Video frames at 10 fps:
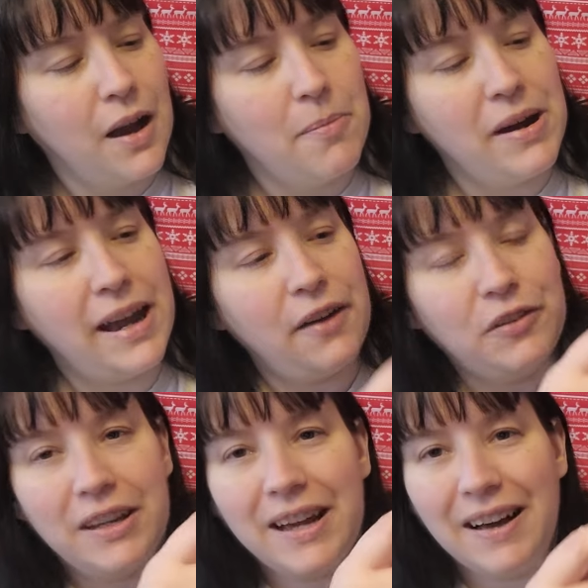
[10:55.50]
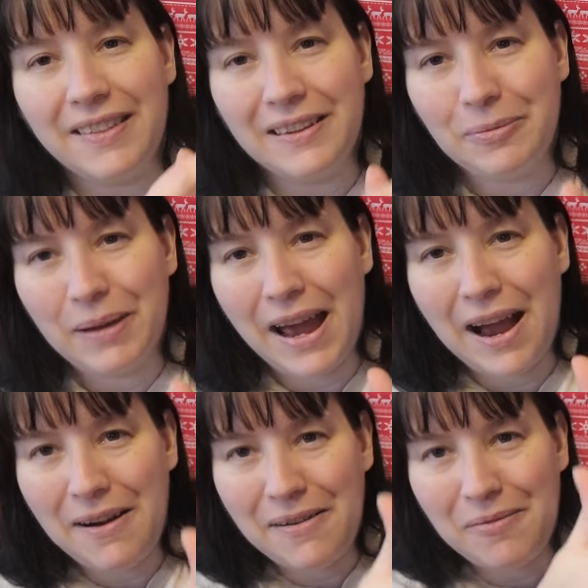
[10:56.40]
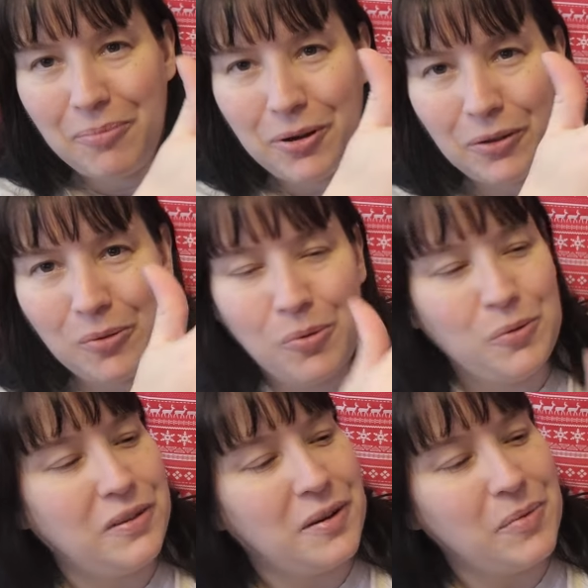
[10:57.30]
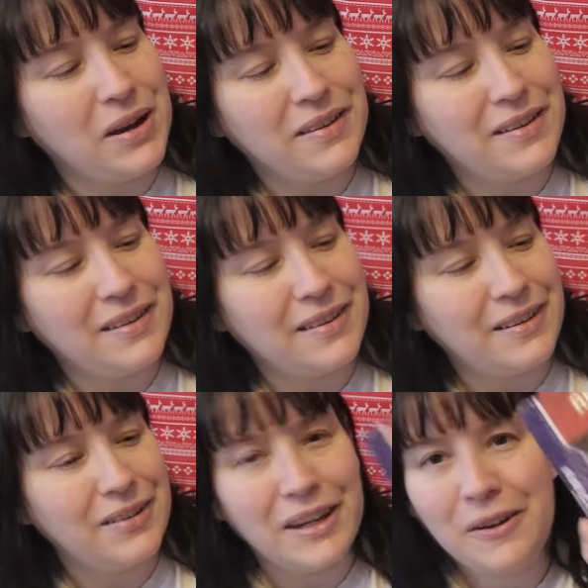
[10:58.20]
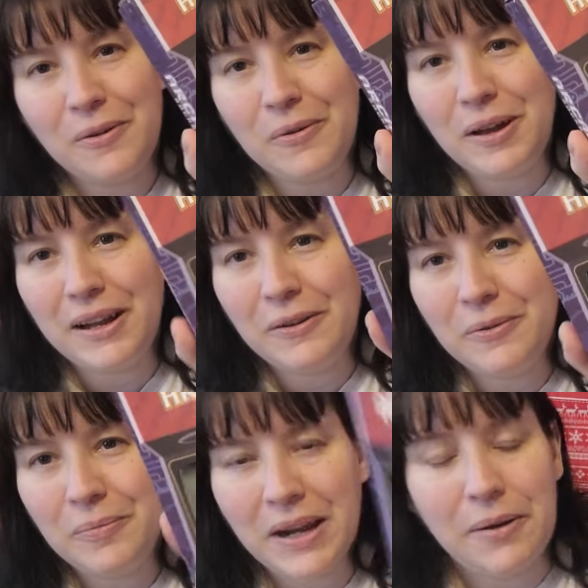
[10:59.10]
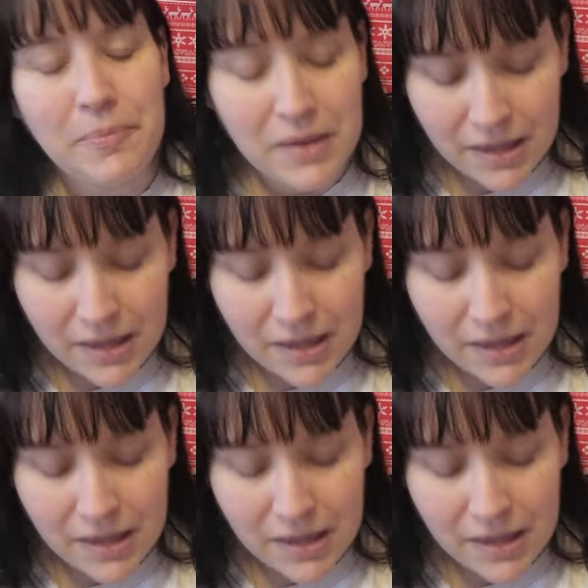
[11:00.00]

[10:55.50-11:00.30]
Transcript: I might have to cut this bit out and put it on the wall somewhere because it just looks really cool, like little, anyway.